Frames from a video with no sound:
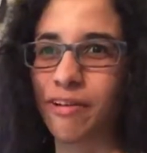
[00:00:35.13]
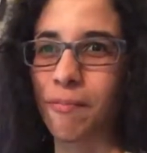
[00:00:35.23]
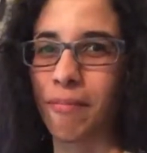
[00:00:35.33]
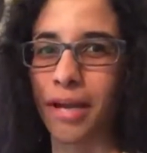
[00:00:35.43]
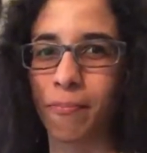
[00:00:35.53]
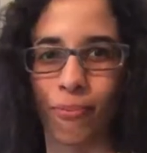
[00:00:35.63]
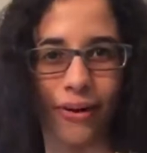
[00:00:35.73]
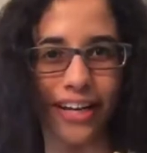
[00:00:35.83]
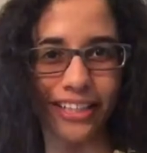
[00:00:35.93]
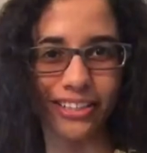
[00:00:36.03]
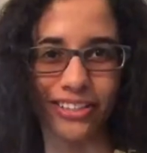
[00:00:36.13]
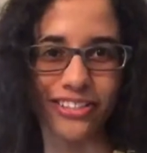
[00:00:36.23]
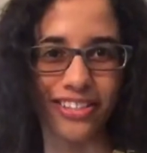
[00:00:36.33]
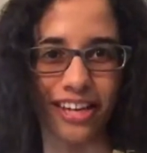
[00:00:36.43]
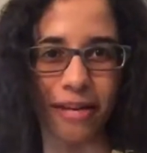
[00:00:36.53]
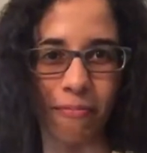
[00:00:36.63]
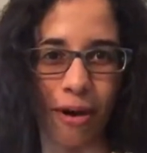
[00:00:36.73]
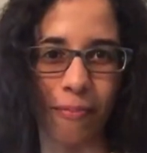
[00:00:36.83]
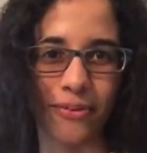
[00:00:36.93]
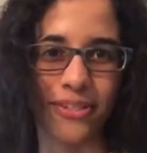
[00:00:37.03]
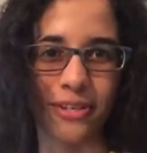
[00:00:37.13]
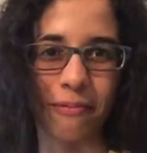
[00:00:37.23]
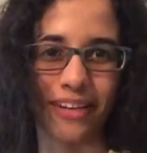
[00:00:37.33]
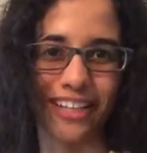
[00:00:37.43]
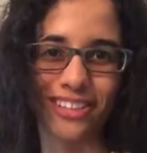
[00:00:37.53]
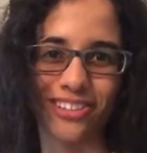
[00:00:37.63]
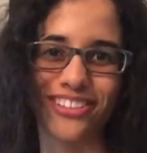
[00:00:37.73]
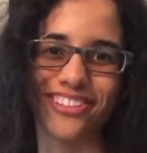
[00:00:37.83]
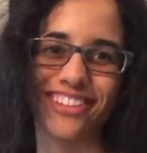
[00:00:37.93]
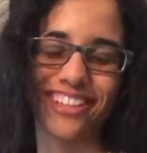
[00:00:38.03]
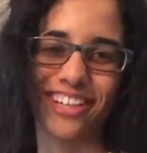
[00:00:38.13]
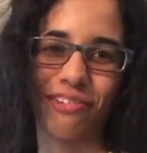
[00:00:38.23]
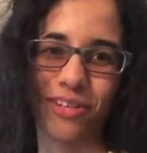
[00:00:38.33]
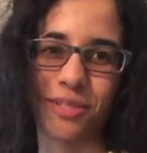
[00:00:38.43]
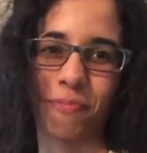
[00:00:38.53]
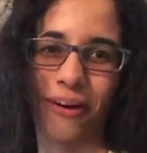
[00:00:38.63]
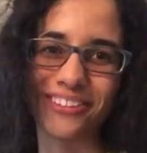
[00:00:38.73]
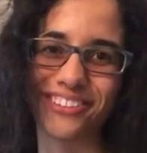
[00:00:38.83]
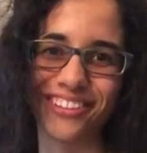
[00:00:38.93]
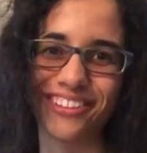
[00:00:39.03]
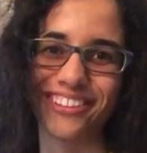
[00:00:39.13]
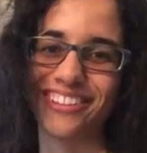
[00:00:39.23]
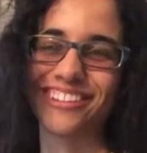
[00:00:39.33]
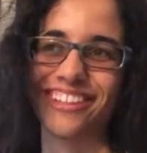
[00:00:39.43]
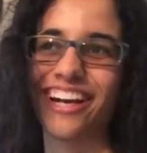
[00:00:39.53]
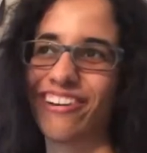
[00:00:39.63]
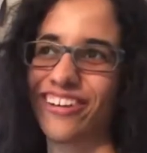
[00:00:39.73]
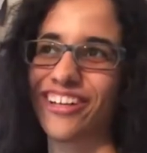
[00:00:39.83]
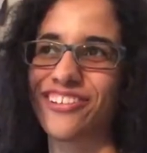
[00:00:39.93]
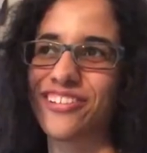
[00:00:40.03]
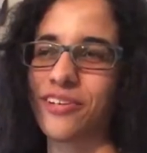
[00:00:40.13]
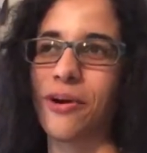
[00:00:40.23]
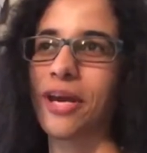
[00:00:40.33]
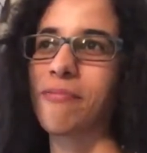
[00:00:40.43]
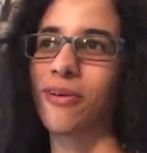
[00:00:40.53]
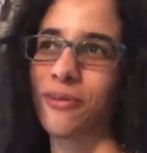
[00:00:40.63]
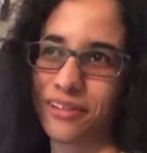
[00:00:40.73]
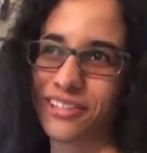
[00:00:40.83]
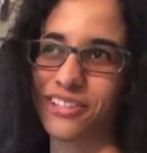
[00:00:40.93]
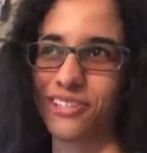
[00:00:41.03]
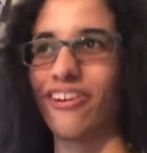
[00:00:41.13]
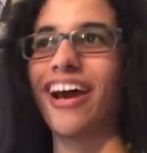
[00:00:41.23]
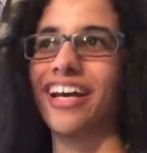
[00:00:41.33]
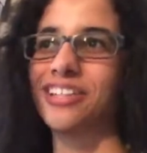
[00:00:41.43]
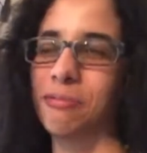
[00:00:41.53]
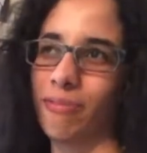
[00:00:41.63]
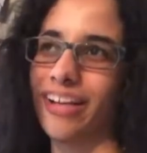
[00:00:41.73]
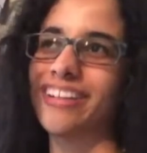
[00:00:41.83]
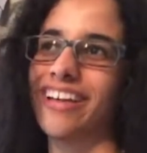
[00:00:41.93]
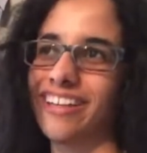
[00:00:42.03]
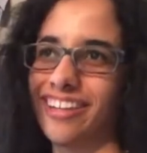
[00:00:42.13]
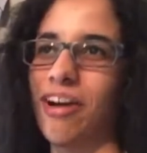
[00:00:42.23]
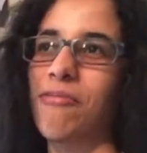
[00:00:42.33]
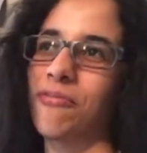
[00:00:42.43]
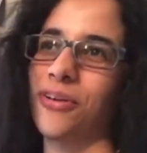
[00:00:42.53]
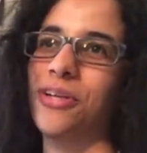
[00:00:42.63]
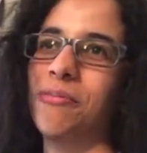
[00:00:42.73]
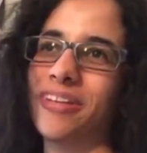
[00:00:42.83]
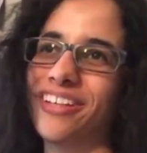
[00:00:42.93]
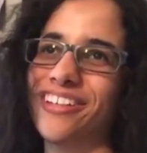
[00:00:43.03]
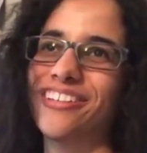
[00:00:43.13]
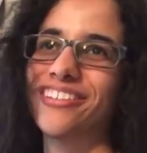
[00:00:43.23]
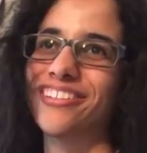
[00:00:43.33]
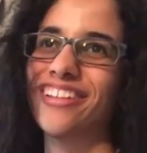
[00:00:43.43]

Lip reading: my brain just came up with some interesting responses and scenarios, so I am going to try to break that down for you because